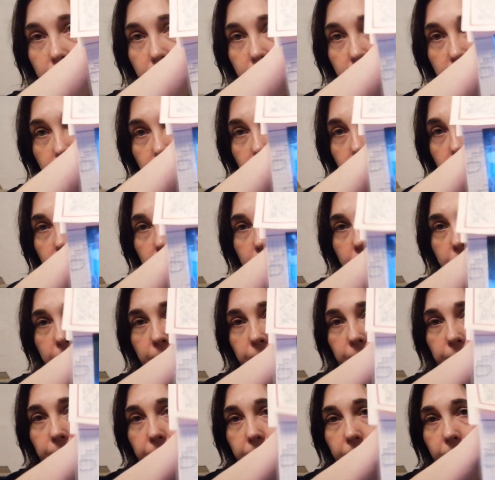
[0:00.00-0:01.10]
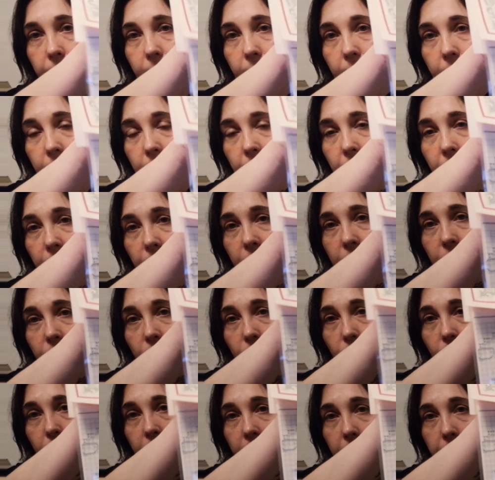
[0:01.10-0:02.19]
And she's
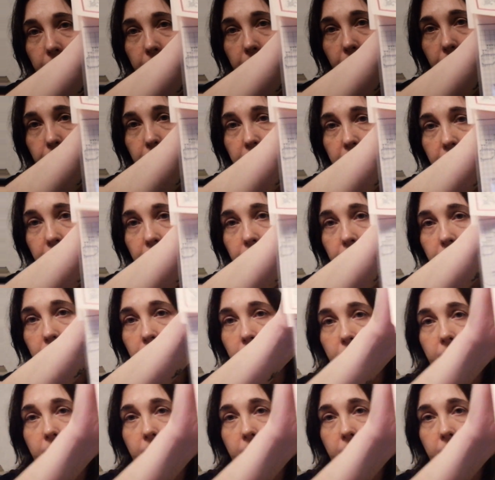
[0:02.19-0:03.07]
holding a baby there.